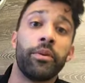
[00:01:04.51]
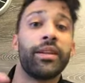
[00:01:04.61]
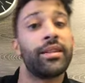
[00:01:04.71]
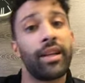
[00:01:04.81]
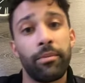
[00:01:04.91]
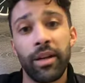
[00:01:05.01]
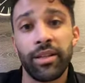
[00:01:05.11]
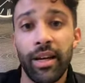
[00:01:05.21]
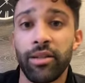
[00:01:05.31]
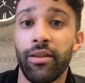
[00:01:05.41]
But this is going to be a
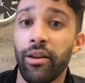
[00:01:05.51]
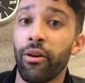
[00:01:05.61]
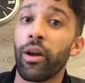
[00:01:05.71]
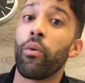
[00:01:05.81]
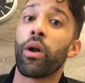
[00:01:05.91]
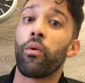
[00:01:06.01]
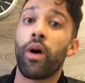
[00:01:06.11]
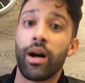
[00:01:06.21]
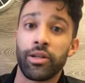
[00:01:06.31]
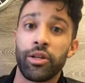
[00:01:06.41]
session that you're going to want to
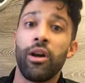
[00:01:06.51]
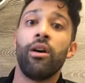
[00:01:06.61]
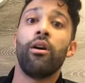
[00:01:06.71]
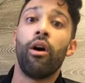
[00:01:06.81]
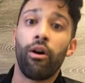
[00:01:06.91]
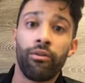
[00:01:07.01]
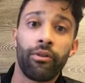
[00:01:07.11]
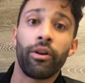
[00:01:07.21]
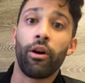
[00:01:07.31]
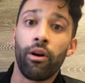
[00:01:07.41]
watch
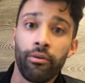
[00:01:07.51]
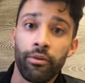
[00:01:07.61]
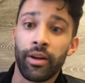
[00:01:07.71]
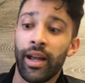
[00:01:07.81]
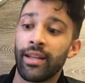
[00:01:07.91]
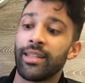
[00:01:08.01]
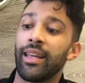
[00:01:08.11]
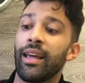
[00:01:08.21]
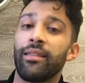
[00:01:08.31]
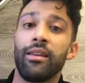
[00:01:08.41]
over and over again to
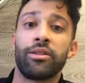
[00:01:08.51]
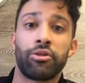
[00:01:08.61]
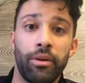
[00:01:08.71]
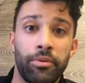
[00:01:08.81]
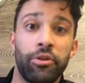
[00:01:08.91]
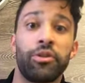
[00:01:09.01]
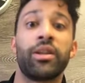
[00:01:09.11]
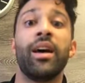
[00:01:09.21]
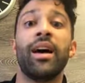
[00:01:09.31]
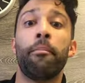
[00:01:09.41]
get these
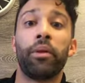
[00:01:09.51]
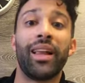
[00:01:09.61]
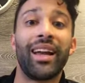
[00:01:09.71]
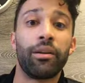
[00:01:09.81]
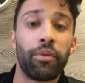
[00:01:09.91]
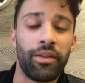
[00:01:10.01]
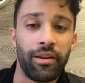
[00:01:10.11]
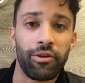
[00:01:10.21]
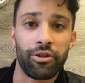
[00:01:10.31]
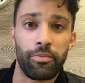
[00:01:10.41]
scriptures planted
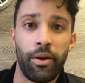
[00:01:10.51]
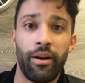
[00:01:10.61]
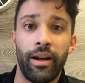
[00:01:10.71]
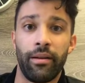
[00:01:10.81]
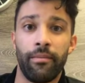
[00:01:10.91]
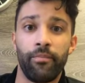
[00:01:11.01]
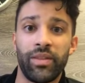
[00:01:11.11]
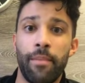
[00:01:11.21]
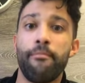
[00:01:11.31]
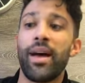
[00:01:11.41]
within your spirit,
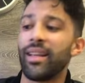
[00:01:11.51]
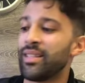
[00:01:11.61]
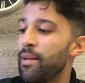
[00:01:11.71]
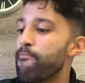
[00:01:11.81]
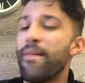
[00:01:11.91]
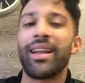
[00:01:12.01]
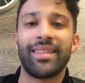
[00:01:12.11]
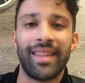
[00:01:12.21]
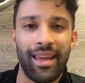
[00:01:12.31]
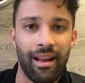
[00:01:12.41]
to, med- to
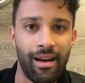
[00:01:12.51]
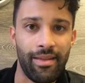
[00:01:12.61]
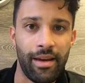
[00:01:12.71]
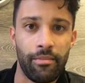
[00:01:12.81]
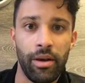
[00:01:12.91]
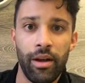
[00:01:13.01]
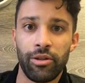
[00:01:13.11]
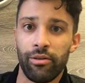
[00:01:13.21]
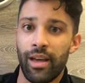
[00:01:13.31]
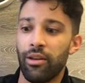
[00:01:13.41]
meditate on them
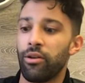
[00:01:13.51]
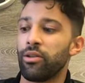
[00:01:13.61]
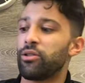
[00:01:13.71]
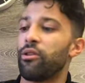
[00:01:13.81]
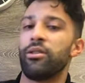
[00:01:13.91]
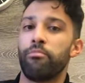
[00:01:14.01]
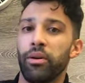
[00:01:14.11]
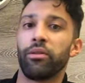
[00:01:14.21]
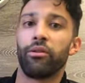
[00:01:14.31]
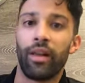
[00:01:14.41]
so that you can start to
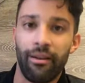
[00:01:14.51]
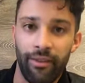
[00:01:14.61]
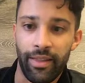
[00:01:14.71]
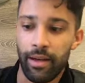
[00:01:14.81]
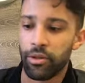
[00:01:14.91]
build your life on them.